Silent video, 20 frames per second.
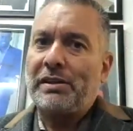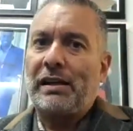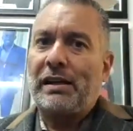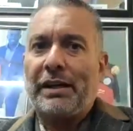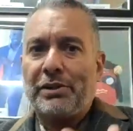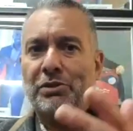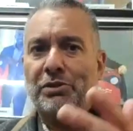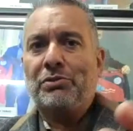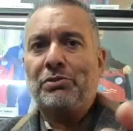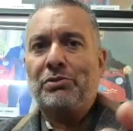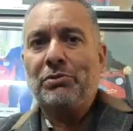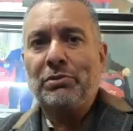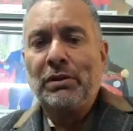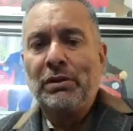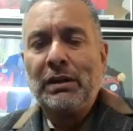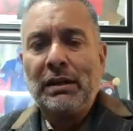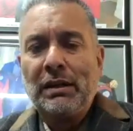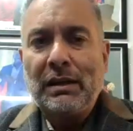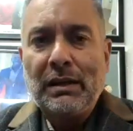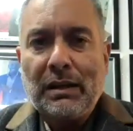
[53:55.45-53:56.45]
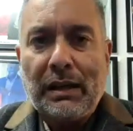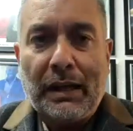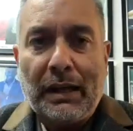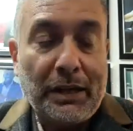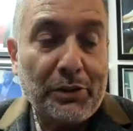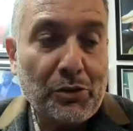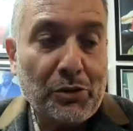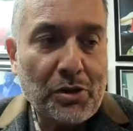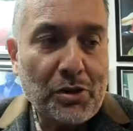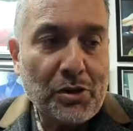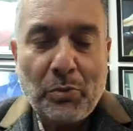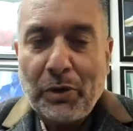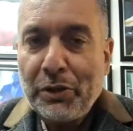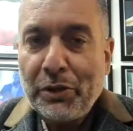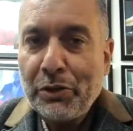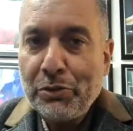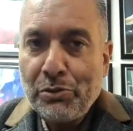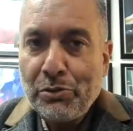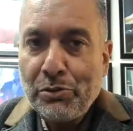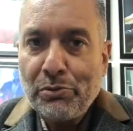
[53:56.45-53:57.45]
I like to see what
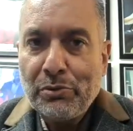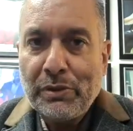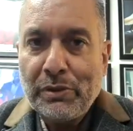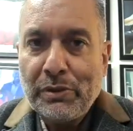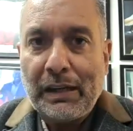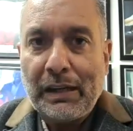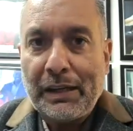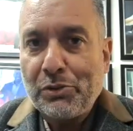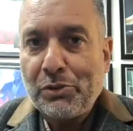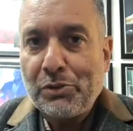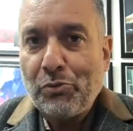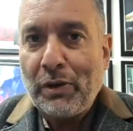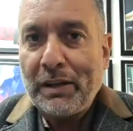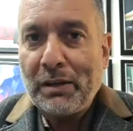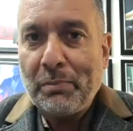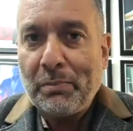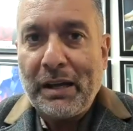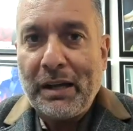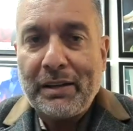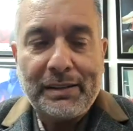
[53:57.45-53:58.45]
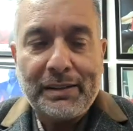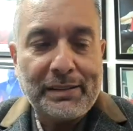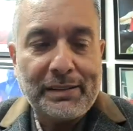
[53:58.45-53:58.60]
you do, and I like to write about it.